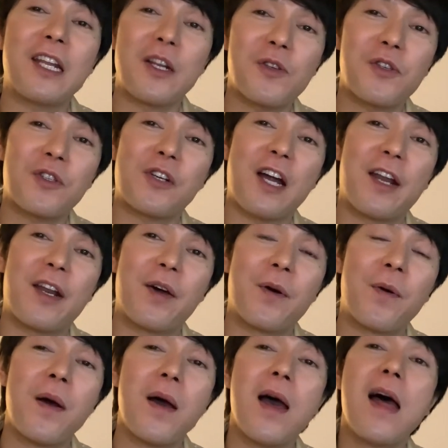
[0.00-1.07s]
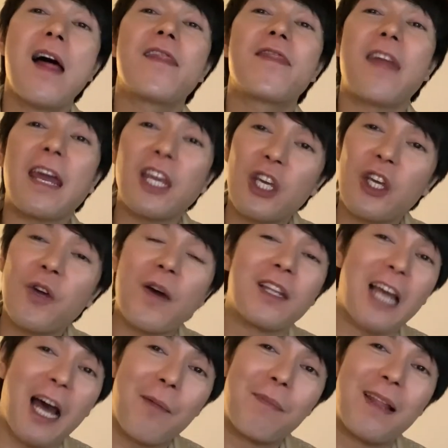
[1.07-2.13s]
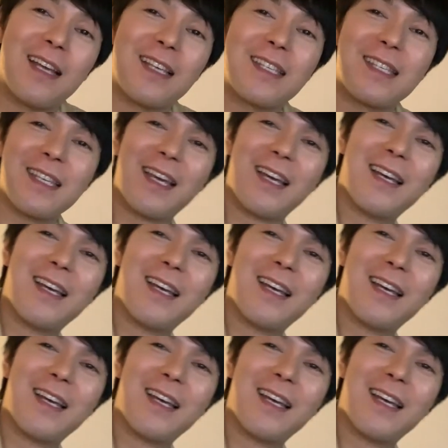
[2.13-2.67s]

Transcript: Illustrado. Thank you and God bless.